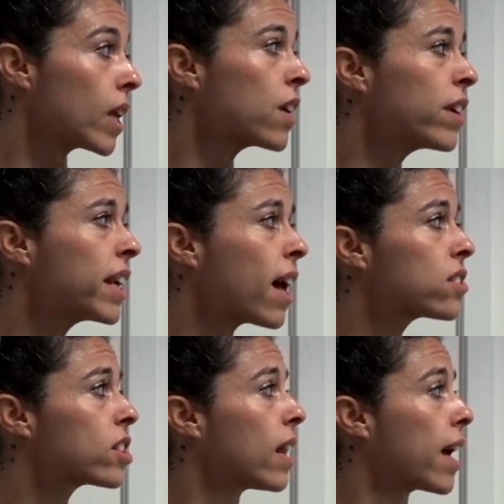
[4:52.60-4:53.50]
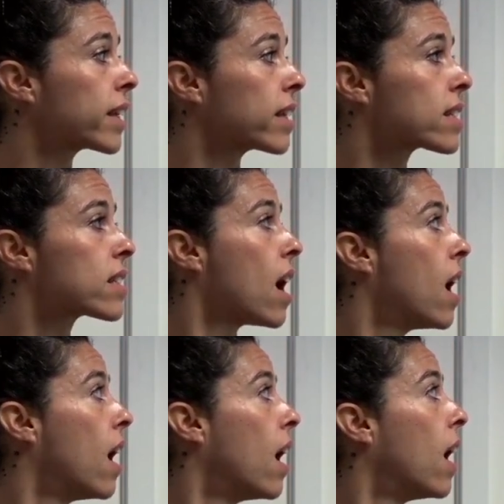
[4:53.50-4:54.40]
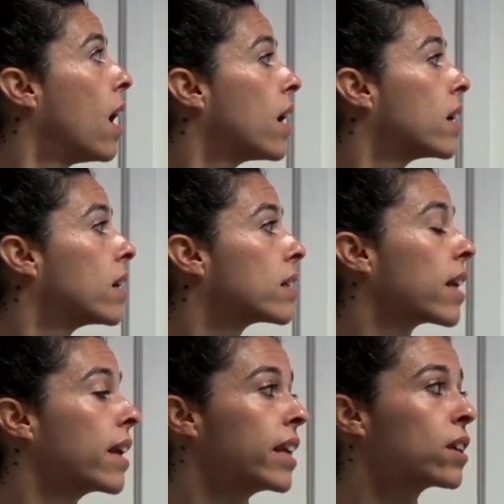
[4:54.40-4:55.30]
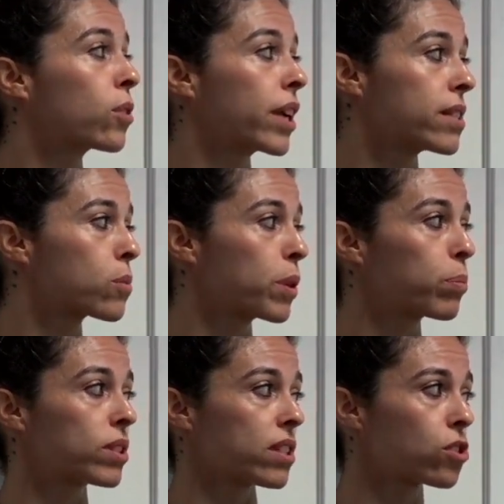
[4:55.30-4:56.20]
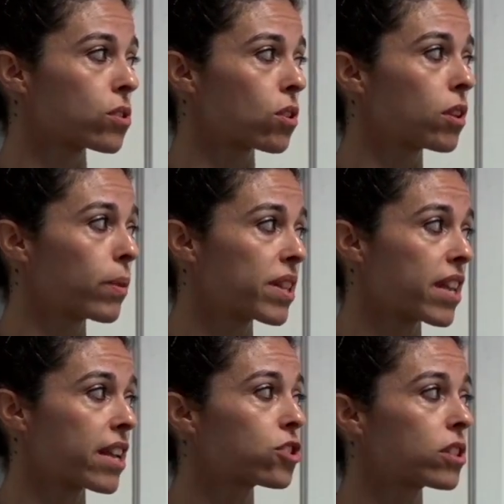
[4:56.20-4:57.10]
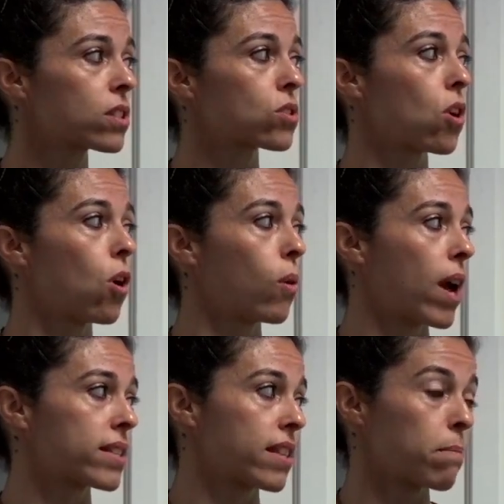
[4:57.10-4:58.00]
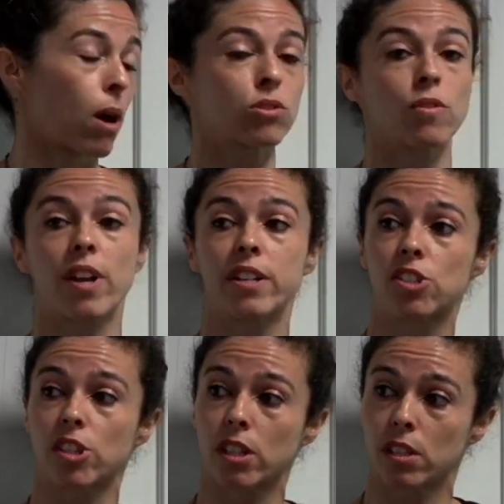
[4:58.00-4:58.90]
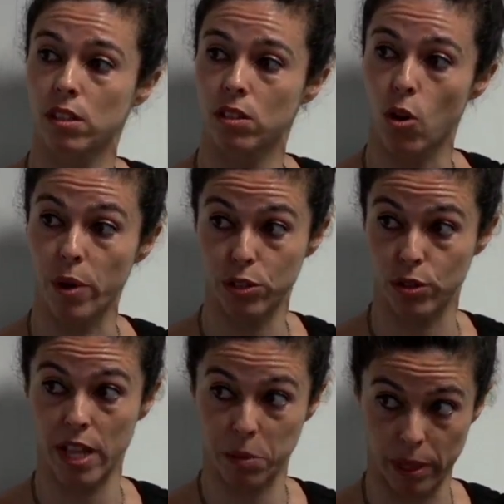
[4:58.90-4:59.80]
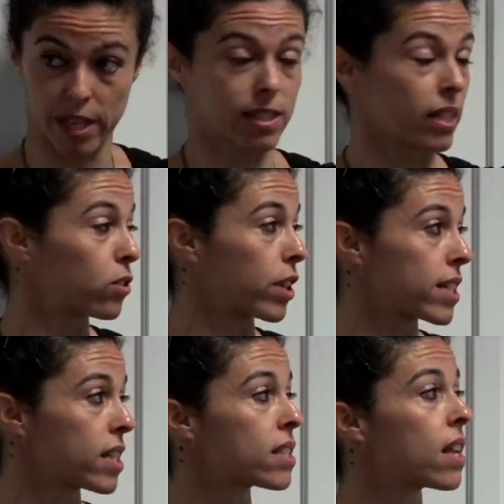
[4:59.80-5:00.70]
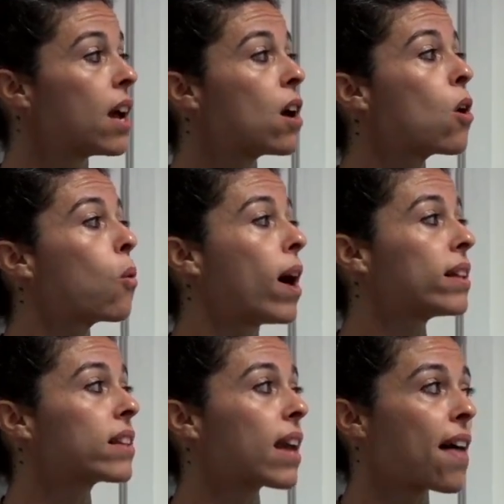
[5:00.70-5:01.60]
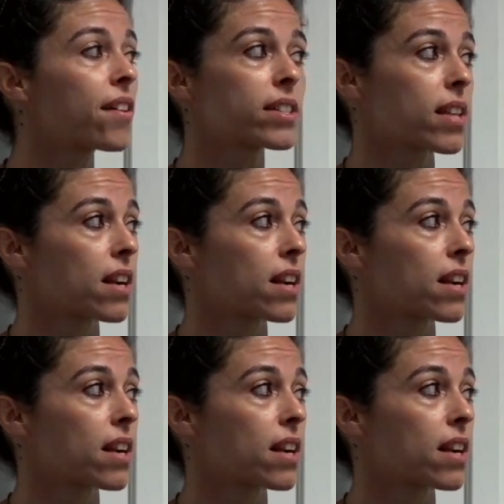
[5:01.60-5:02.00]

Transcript: green algae lichens, they increase with potential solar radiation, so as the amount of energy going to that place increases, while the others